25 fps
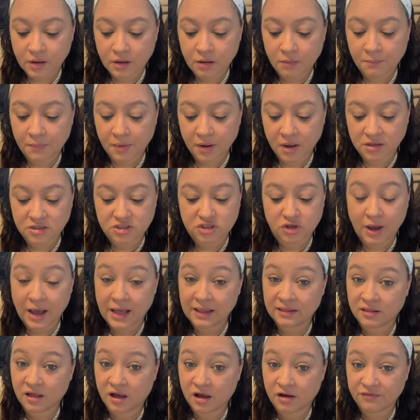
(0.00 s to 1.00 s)
but so I
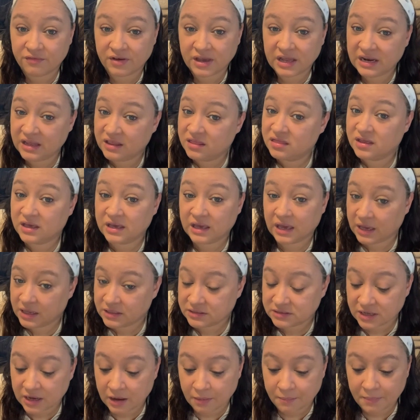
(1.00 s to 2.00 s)
love anything
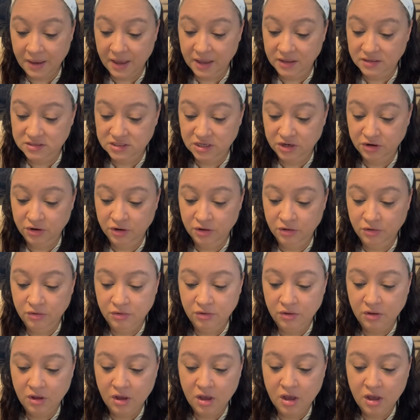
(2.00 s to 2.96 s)
antibacterial.